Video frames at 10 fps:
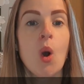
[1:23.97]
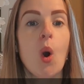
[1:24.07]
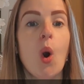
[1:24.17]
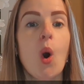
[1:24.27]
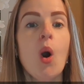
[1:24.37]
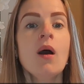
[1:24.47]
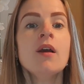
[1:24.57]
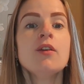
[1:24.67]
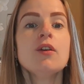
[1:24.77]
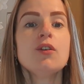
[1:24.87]
or
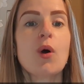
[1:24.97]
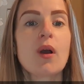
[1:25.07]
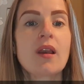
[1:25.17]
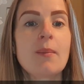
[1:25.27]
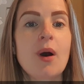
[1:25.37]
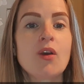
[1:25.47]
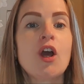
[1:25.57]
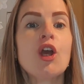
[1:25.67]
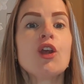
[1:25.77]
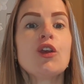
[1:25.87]
you're talking about
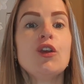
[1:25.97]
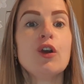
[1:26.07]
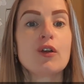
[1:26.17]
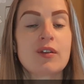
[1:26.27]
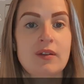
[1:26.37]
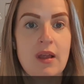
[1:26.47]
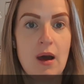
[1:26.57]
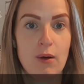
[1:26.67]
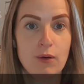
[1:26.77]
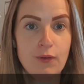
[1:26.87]

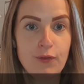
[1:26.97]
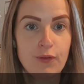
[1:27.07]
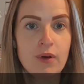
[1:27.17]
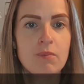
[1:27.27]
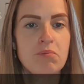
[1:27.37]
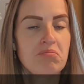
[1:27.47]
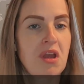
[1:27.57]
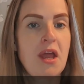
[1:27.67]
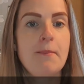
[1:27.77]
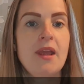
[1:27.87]
yourself
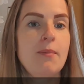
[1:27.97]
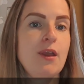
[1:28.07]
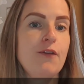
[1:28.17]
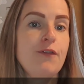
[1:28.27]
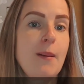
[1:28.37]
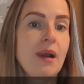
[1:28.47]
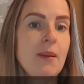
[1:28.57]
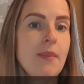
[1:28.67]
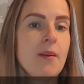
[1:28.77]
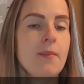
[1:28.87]
and maybe a family
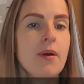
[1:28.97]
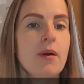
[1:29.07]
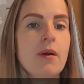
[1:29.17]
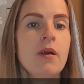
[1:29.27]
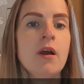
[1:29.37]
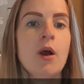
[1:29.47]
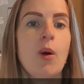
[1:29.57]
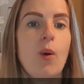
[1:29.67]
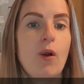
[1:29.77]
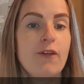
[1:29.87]
member
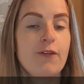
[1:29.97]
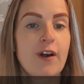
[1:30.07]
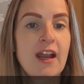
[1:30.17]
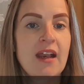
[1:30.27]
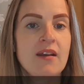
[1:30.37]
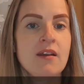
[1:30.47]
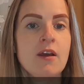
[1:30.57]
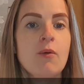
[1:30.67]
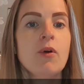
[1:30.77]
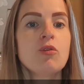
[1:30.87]
or a friend,
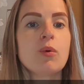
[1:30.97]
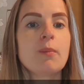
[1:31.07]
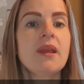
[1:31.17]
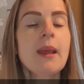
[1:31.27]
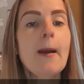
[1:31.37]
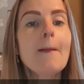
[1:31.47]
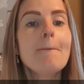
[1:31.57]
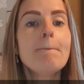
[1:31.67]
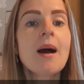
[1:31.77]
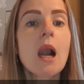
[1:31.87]
which would be
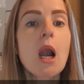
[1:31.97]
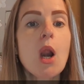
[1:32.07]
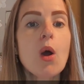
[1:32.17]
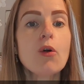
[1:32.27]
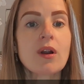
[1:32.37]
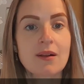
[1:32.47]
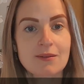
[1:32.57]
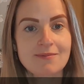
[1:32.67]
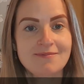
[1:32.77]
plural.